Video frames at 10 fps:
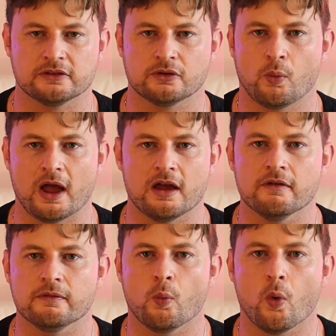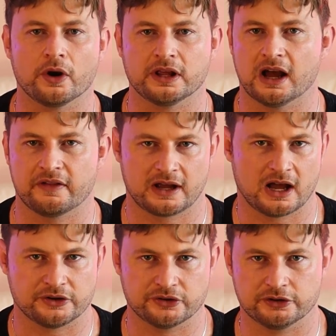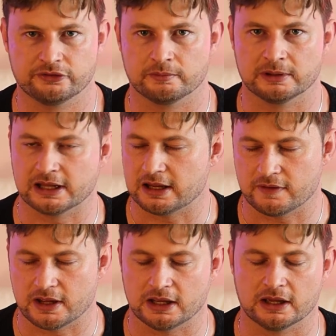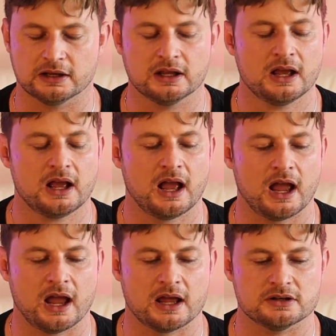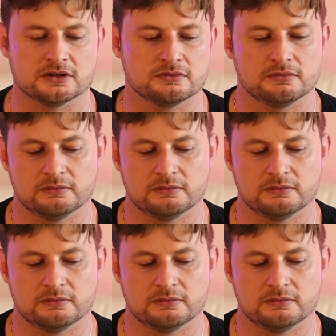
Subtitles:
as a way of warning other countries from leaving and